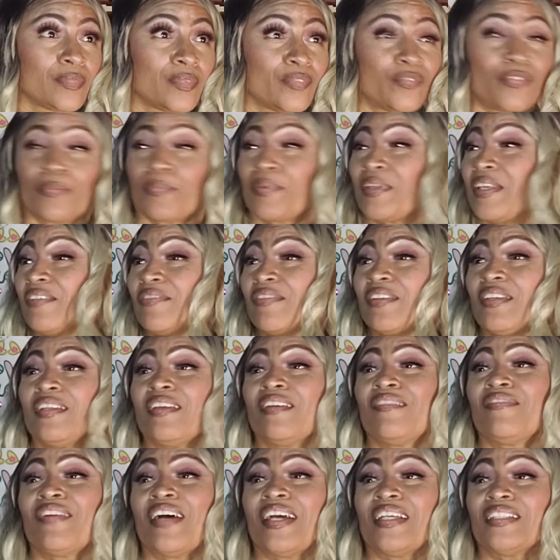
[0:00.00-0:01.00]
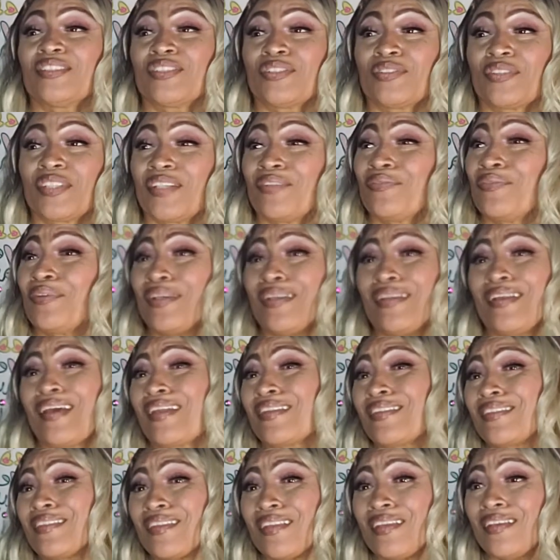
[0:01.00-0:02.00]
from giving advice on anyone. And
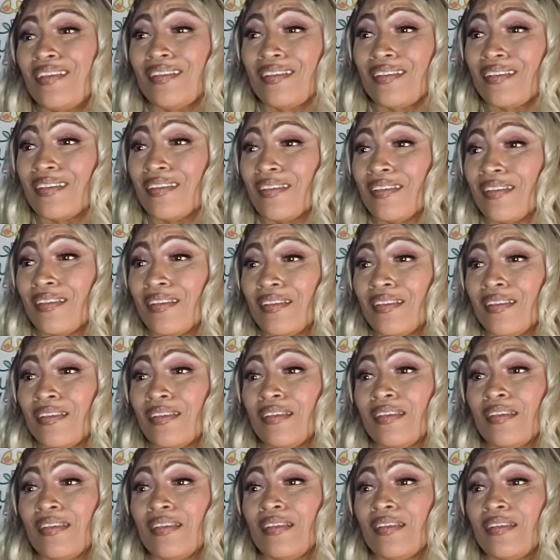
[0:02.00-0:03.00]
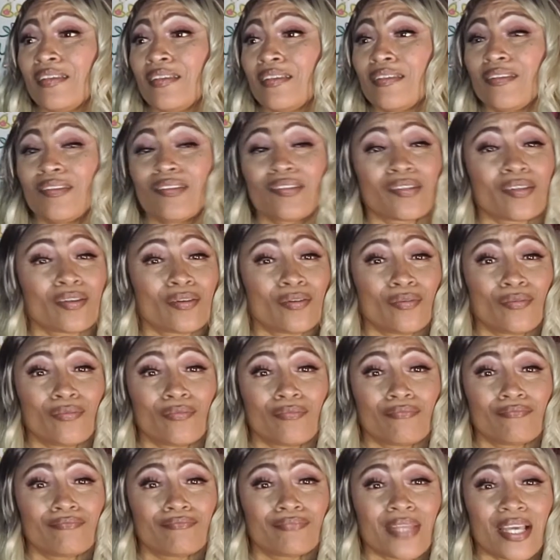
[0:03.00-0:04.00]
I think, you know,
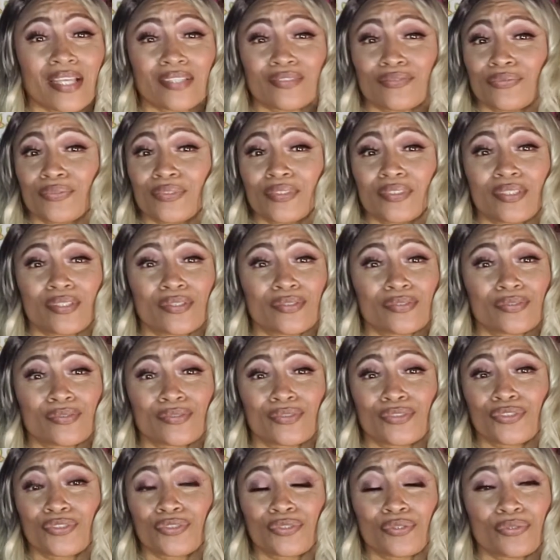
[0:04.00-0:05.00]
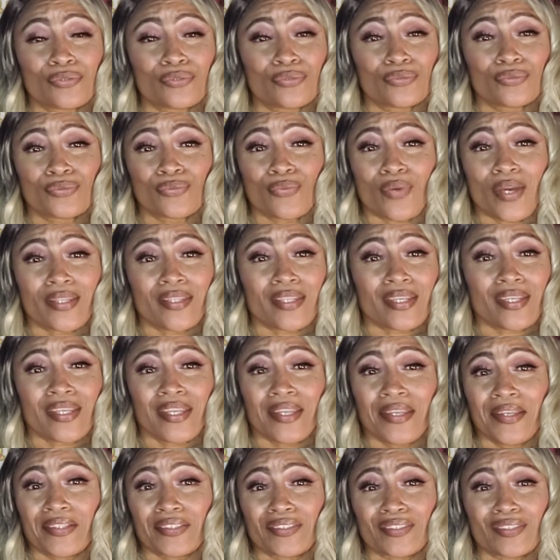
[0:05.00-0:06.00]
that's what those shows, why they
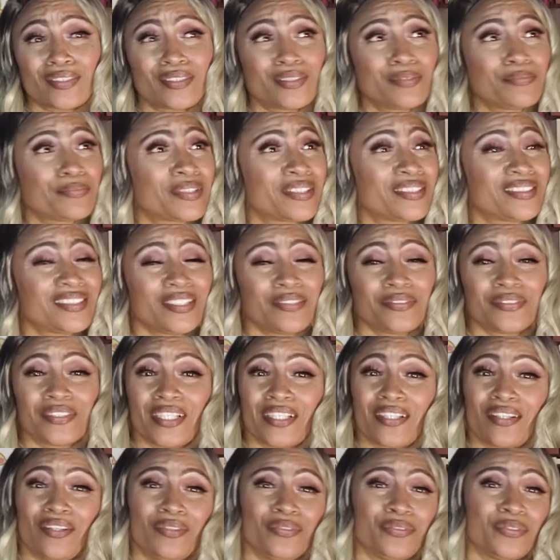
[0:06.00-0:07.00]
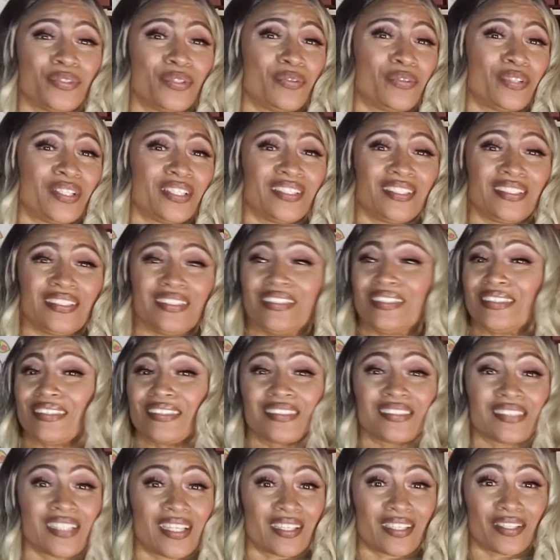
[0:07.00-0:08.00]
canceled them, because they was like, oh no, honey, this
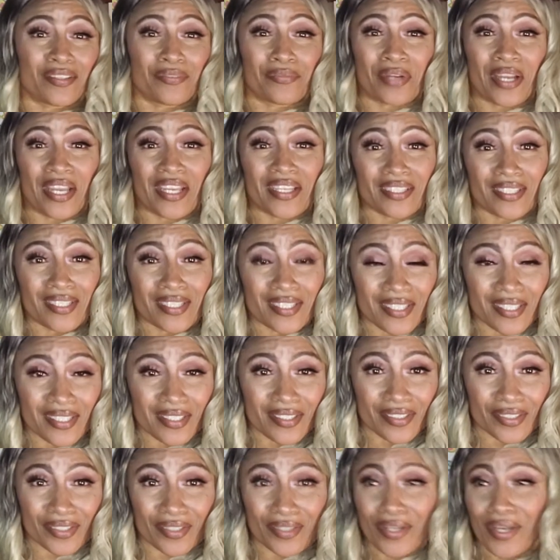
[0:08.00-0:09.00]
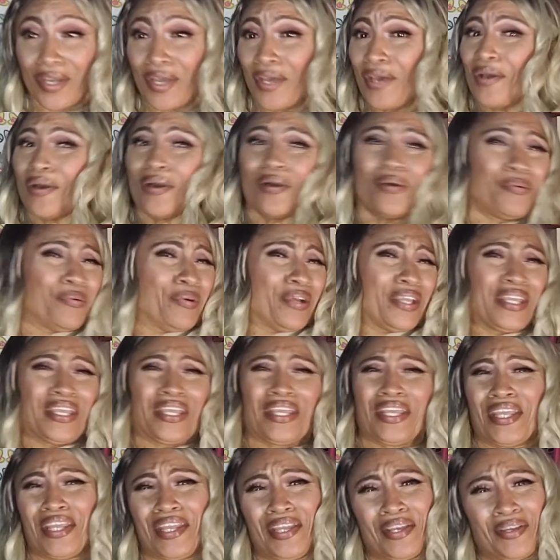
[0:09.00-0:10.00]
sucker right here. Oh
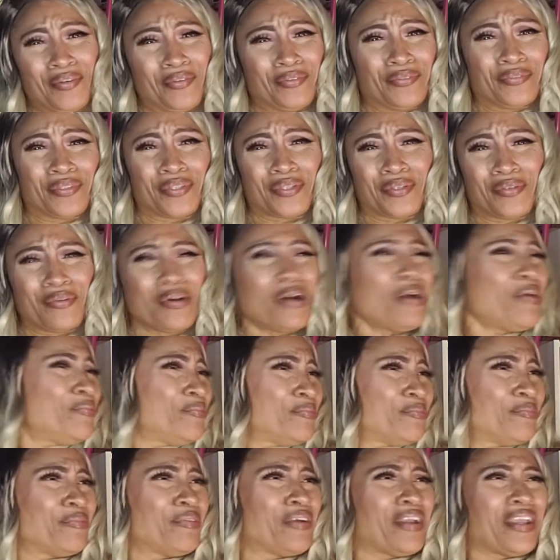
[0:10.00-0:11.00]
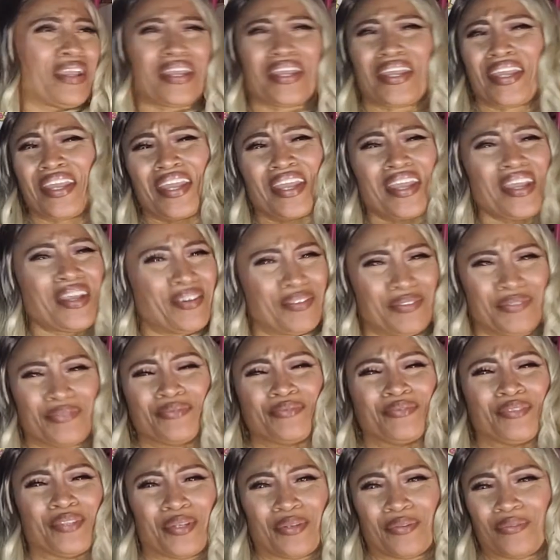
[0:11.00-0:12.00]
hell no. Oh hell
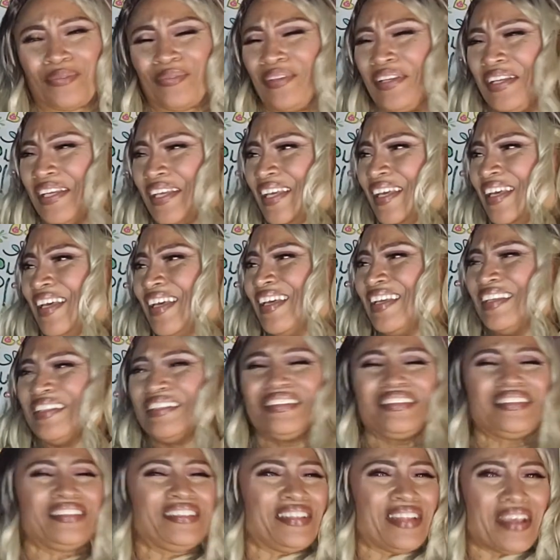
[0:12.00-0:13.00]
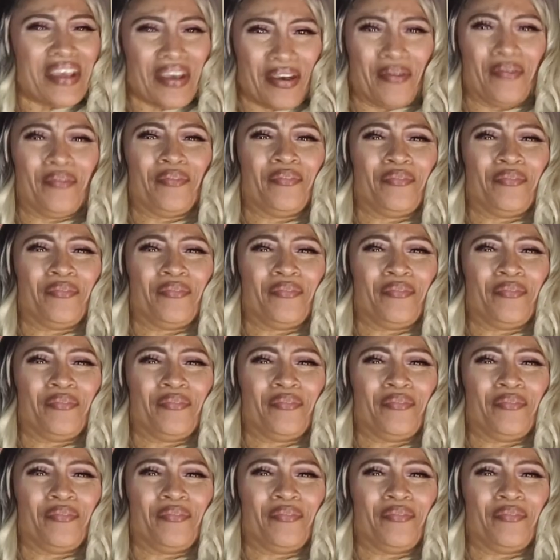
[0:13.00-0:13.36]
no. No.